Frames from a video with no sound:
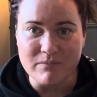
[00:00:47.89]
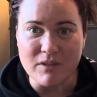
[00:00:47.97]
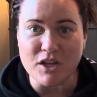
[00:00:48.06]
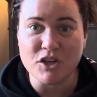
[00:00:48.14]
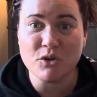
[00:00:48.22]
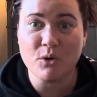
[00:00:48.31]

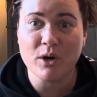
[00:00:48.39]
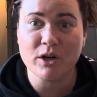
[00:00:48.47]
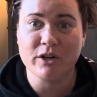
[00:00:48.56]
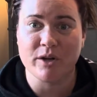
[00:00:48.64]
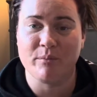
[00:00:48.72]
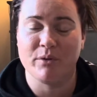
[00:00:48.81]
You're
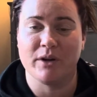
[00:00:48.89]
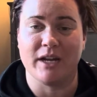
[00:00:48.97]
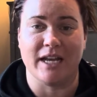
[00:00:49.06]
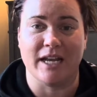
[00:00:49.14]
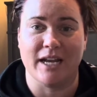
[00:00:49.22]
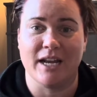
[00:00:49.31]
gonna put
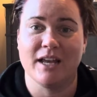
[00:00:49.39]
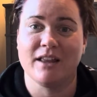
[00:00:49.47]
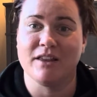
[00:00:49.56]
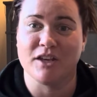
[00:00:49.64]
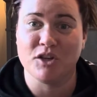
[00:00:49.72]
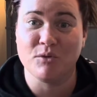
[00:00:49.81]
in the
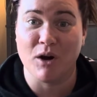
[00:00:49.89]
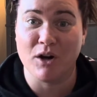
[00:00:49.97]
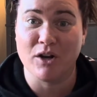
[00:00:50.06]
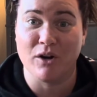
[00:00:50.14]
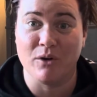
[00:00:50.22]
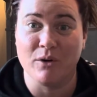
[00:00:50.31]
QR
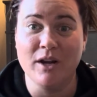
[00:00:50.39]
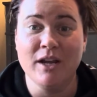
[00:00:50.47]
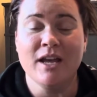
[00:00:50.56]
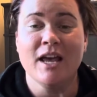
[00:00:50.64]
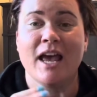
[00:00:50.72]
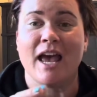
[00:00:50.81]
code,
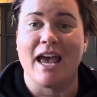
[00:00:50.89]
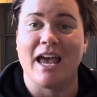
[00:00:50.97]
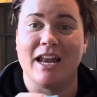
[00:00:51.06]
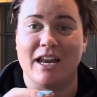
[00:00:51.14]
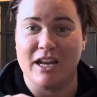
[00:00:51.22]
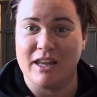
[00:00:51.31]

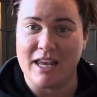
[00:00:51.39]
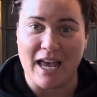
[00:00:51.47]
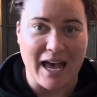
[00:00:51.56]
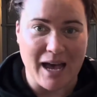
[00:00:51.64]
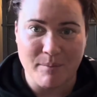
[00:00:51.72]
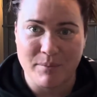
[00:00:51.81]
and in the
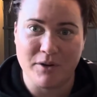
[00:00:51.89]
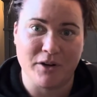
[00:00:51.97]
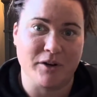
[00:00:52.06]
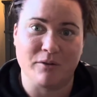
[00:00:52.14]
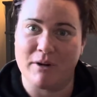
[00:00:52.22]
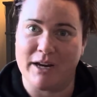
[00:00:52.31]
app, you're
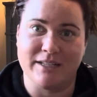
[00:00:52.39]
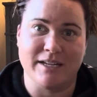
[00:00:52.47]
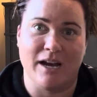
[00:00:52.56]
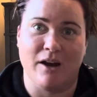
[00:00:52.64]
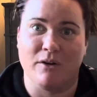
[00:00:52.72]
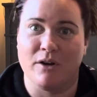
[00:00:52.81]
gonna write
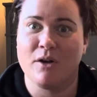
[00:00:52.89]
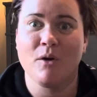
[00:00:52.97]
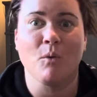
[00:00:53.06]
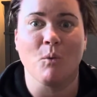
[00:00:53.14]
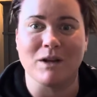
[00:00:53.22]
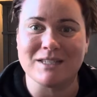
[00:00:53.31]
down
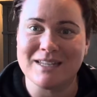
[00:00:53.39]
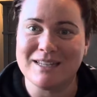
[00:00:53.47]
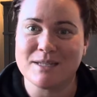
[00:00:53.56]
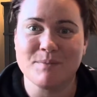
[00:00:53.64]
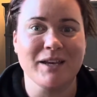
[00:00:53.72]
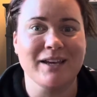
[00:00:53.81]
what's in this
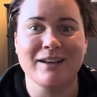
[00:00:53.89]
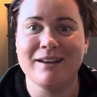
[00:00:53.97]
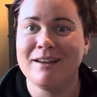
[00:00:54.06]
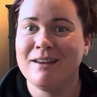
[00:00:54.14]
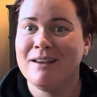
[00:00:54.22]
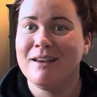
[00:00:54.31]
bin,
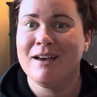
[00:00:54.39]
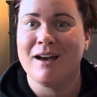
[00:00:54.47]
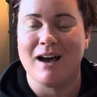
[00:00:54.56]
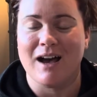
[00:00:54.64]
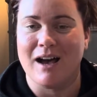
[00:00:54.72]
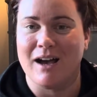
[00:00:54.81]

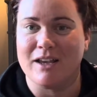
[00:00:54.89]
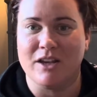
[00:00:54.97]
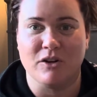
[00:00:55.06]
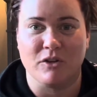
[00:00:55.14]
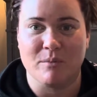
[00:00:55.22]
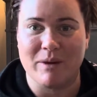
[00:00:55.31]

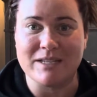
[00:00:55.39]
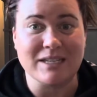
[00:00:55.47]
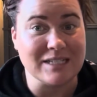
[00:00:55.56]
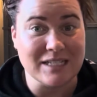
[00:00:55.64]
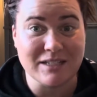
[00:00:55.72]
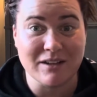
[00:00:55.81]
the basic
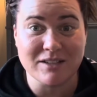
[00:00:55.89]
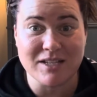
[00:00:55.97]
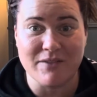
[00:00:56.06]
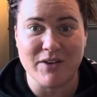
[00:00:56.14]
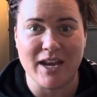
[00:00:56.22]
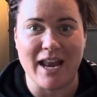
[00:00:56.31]
details of
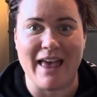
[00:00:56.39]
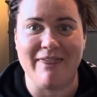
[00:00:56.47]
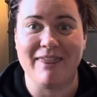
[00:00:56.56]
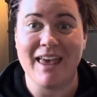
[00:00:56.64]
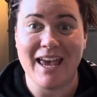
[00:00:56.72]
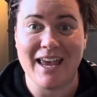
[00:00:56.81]
it, and
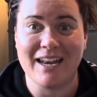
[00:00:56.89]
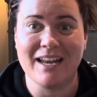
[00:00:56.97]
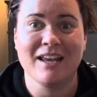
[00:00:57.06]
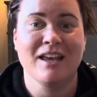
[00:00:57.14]
then